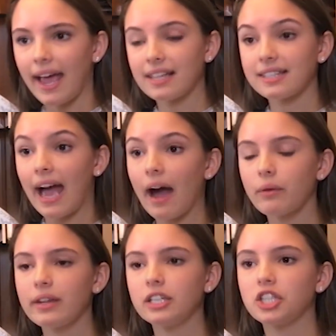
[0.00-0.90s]
is
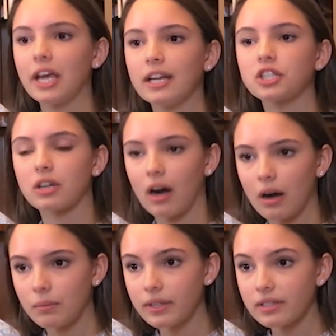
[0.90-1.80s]
how they changed
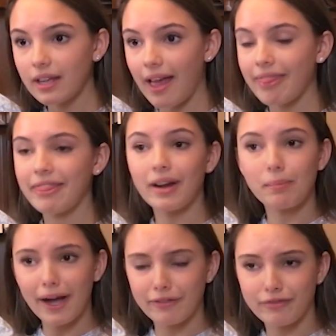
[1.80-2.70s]
commerce and
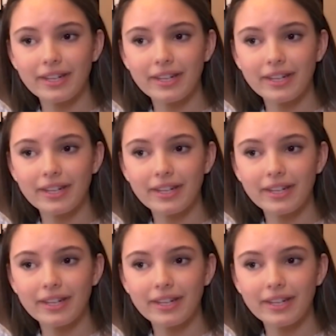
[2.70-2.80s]
thereby